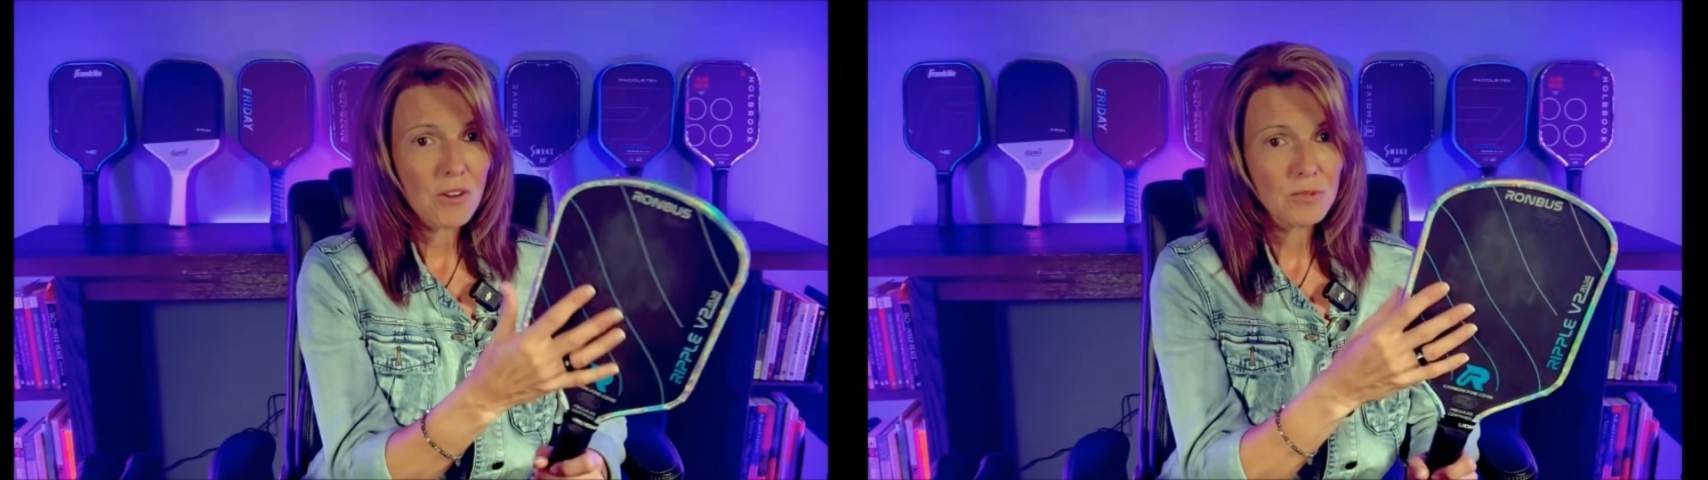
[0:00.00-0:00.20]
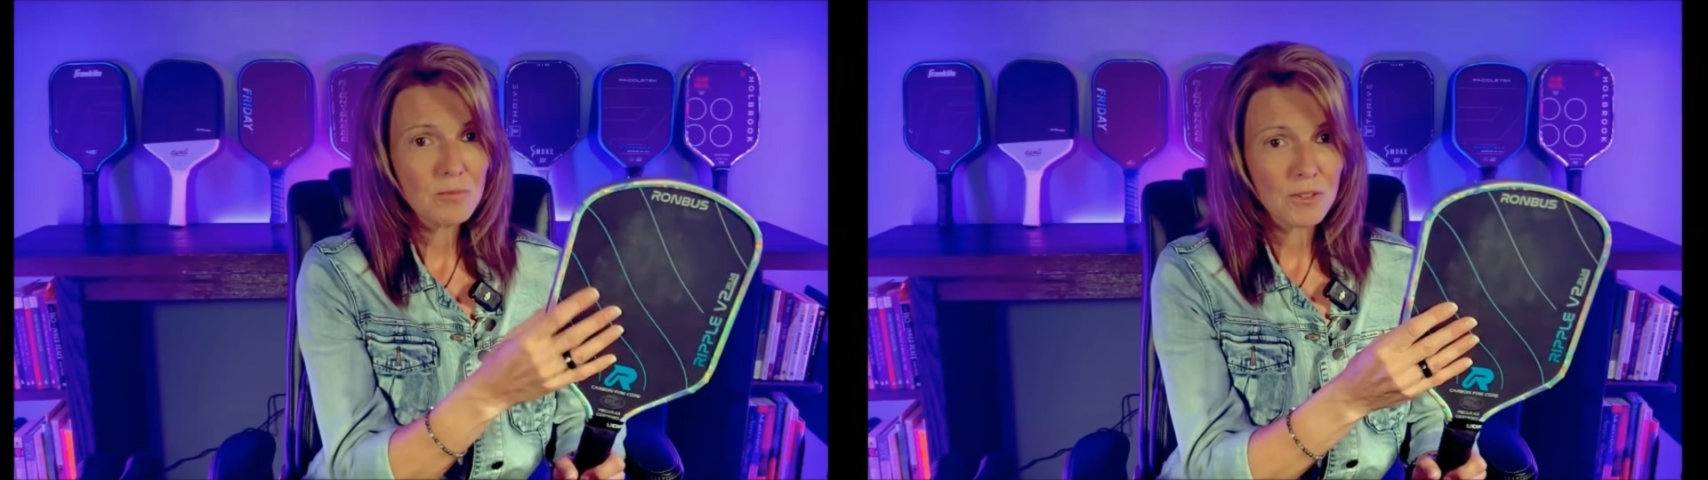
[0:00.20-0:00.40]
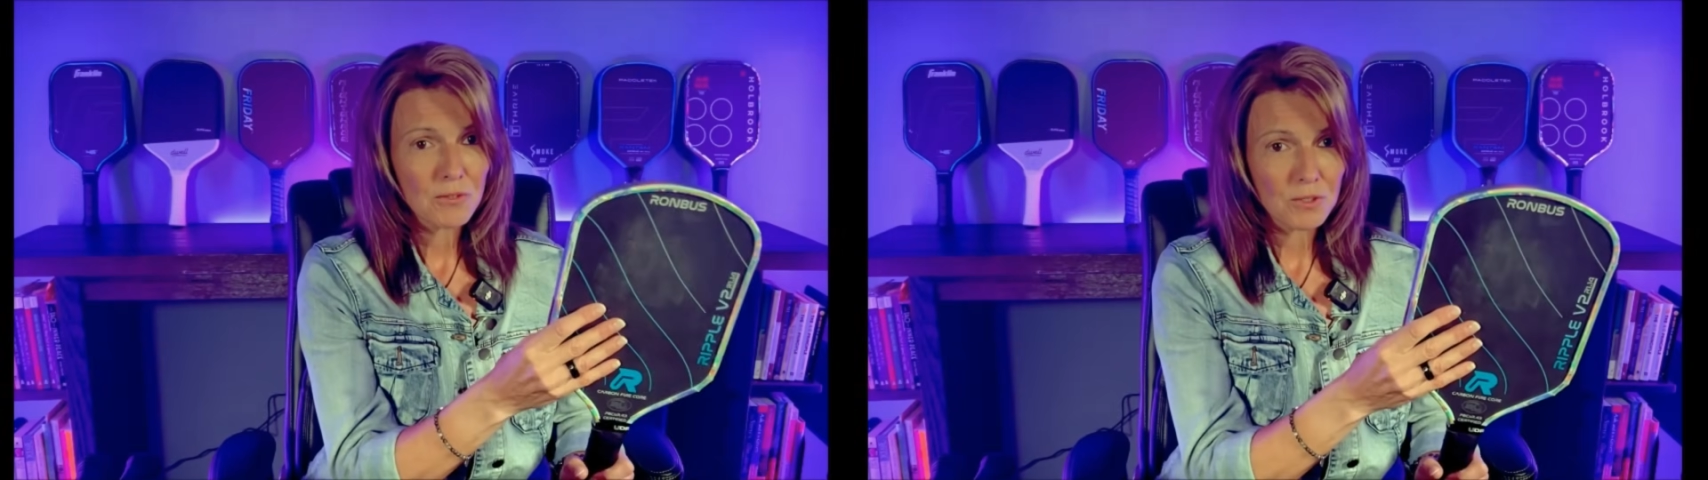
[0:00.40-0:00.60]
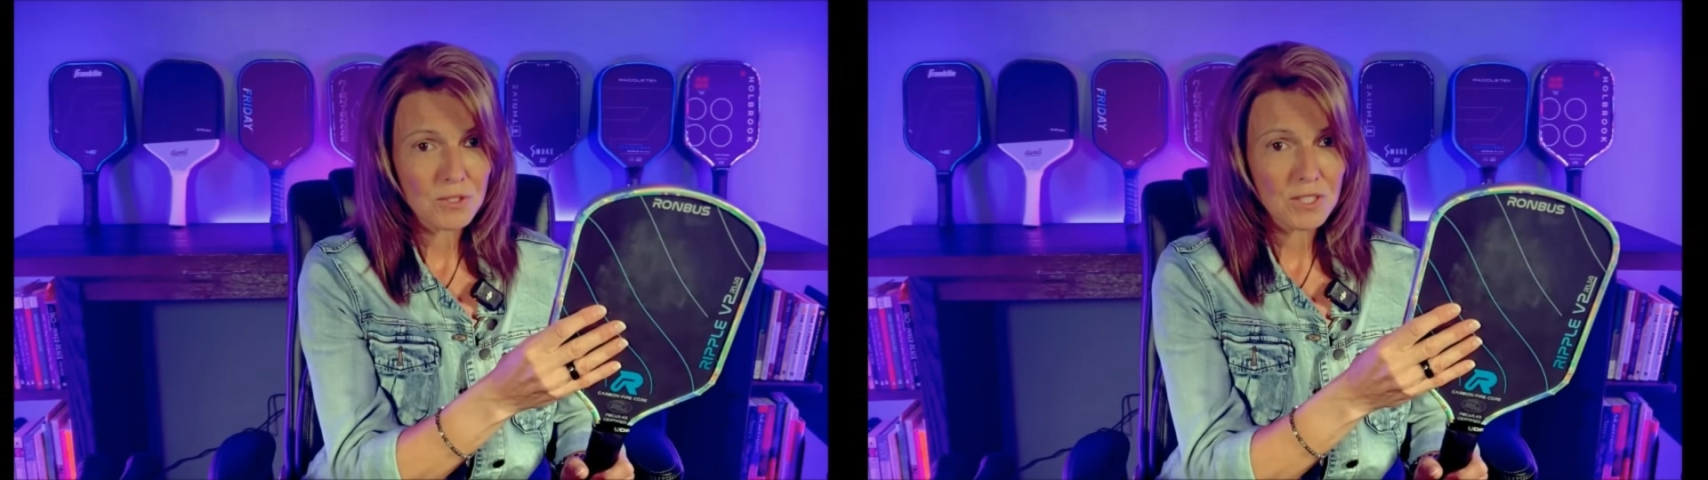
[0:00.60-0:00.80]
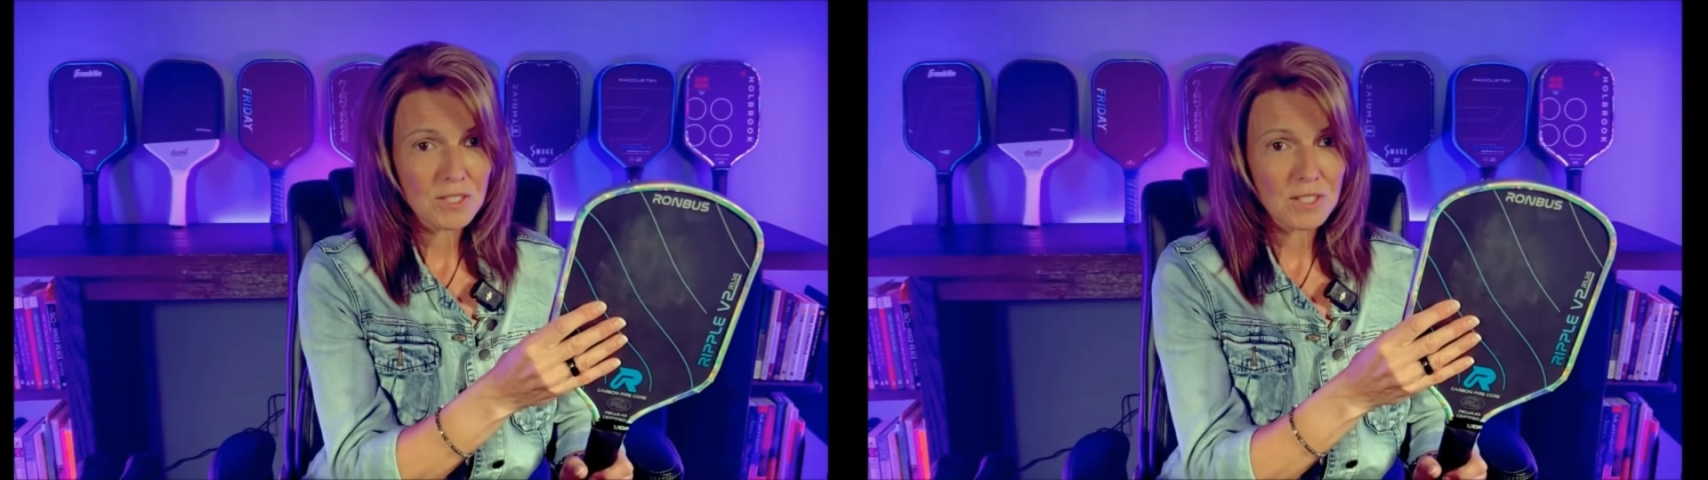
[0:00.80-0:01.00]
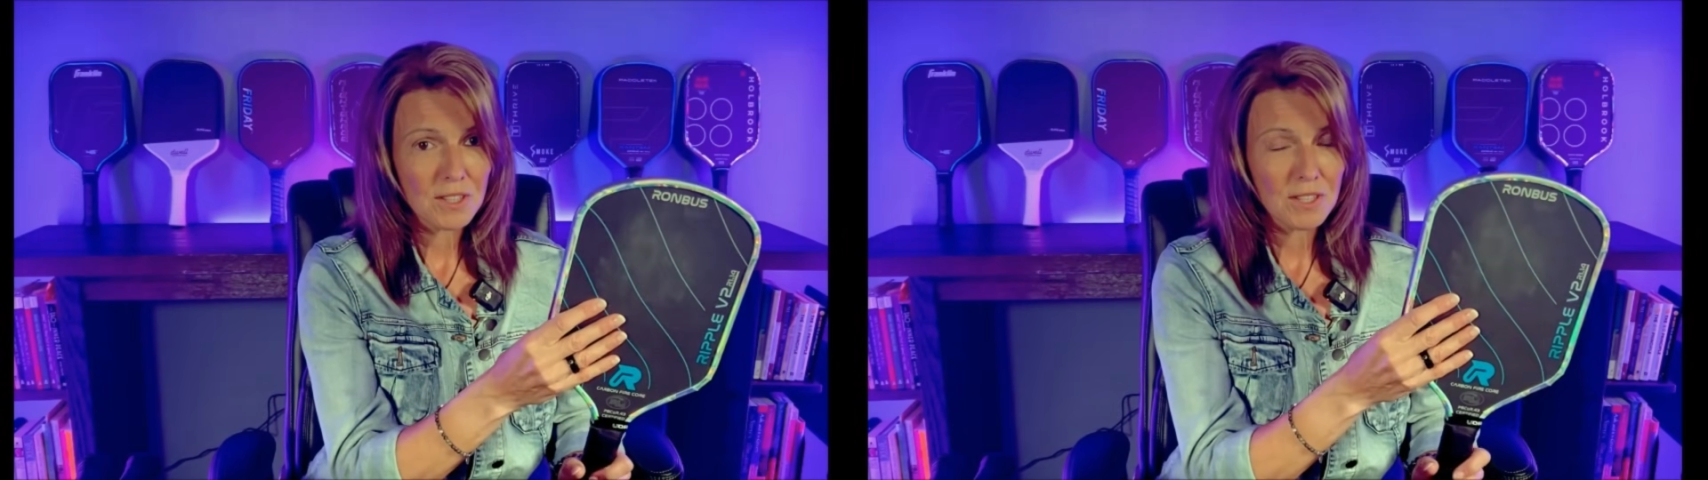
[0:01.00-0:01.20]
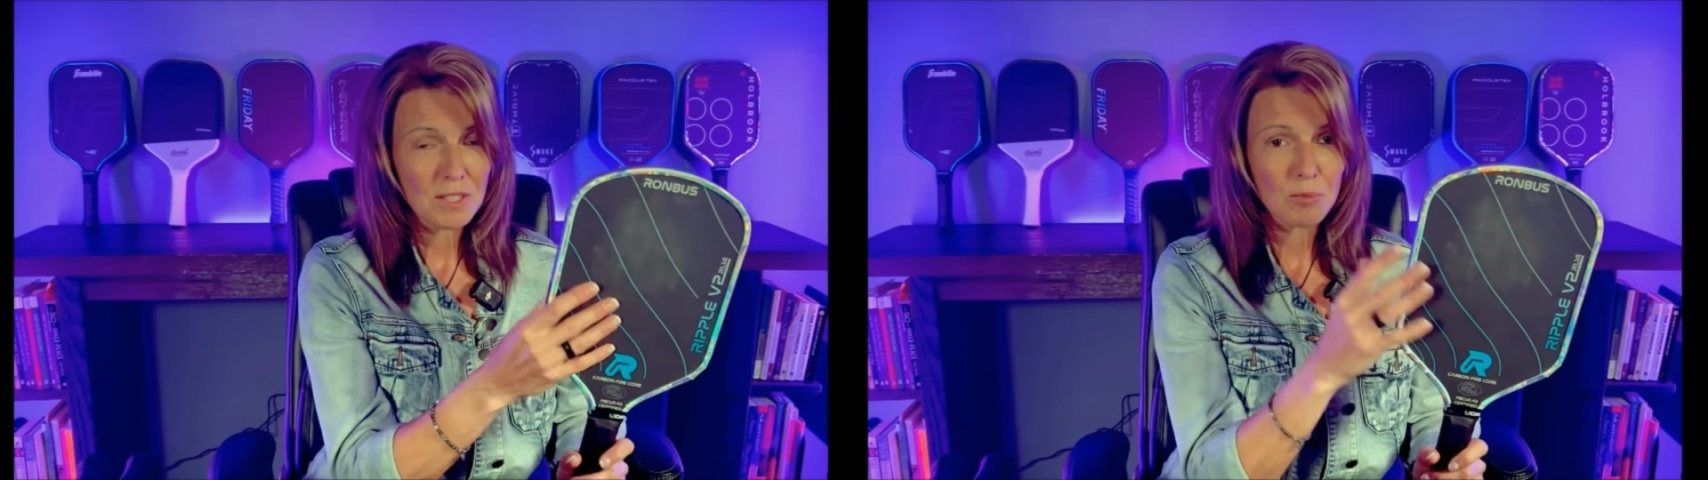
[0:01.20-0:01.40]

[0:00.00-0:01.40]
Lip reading: some differences in this,